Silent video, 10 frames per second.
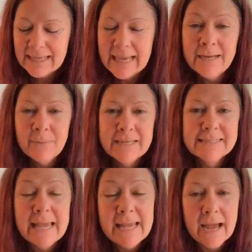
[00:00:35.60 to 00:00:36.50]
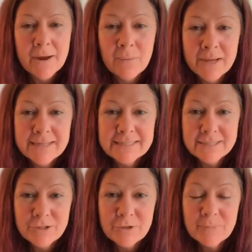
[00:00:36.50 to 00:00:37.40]
Anyways, hey, I wanted
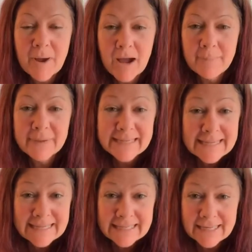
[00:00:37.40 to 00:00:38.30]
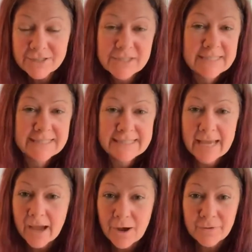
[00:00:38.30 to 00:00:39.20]
to pop in and just see
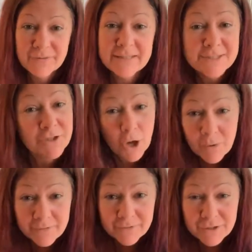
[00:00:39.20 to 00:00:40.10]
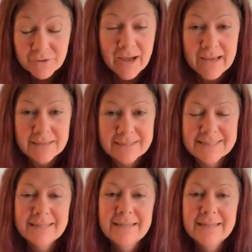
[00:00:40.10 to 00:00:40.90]
how things are going for you guys.